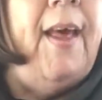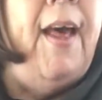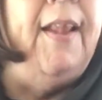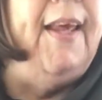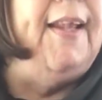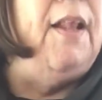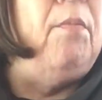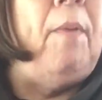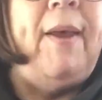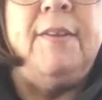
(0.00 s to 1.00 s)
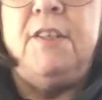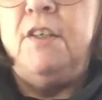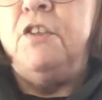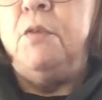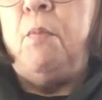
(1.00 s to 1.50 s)
a little bit
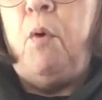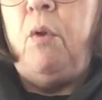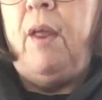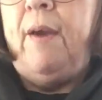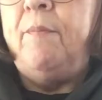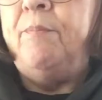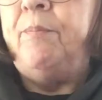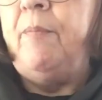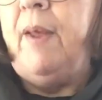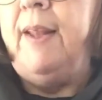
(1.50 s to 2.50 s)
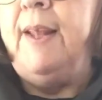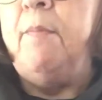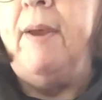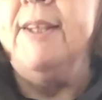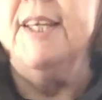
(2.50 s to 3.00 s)
smaller, a little
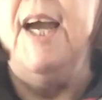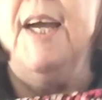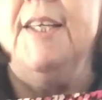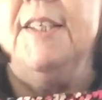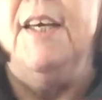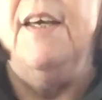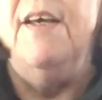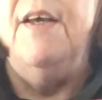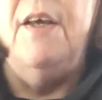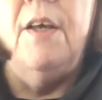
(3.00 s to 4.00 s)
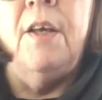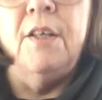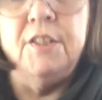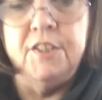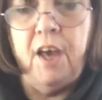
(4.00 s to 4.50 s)
bit tighter.
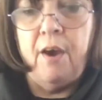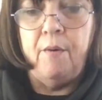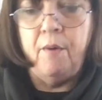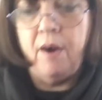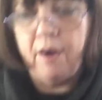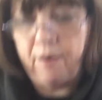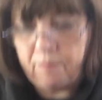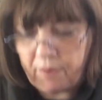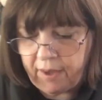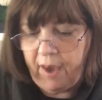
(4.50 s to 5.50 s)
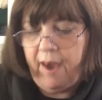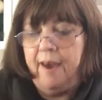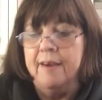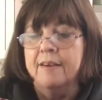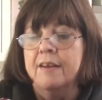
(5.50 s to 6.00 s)
So yeah,
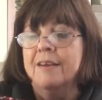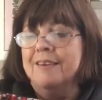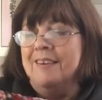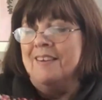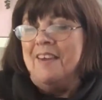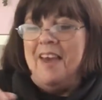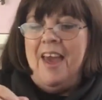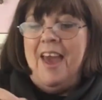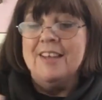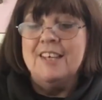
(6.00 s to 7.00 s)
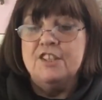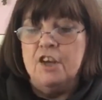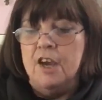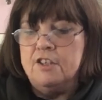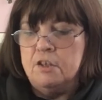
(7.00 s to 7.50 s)
it is
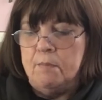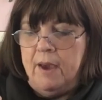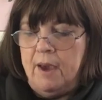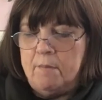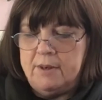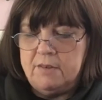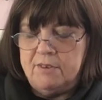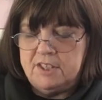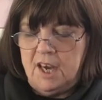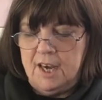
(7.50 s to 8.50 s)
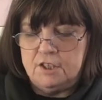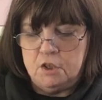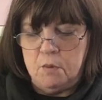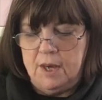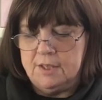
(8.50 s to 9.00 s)
going to be a bit of a tight
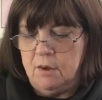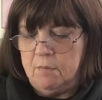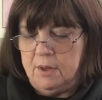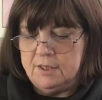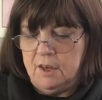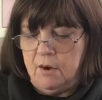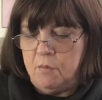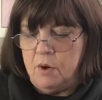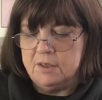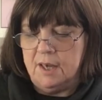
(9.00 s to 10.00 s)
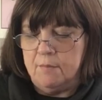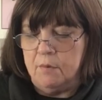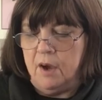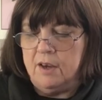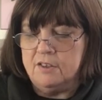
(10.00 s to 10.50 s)
squeeze on me. So what I'm
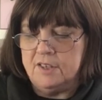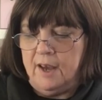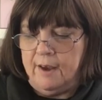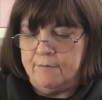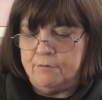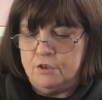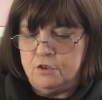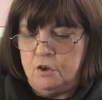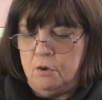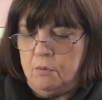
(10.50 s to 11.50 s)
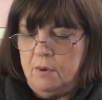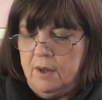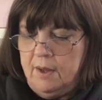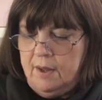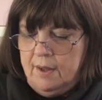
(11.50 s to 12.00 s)
going to have to do
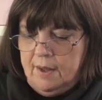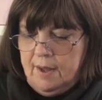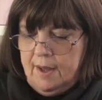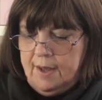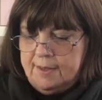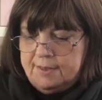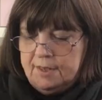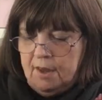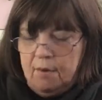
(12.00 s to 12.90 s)
is,